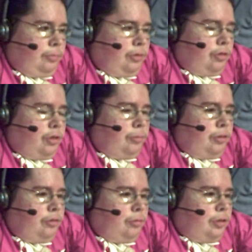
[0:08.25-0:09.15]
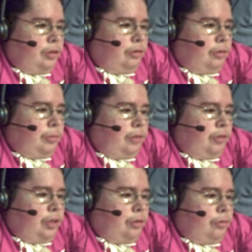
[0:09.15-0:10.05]
using the big screen viewing my
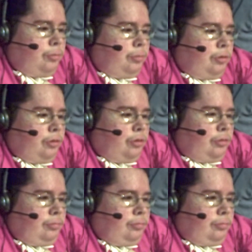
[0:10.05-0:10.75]
videos because